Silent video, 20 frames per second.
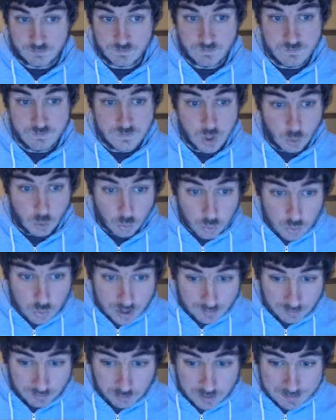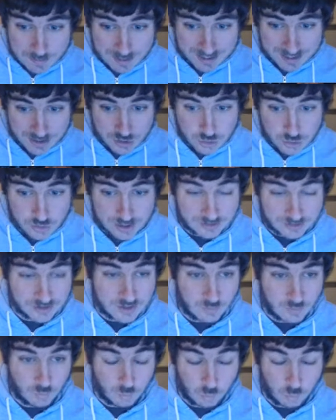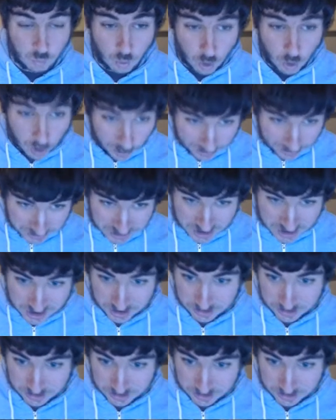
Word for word: No, that was way back in 2000. What?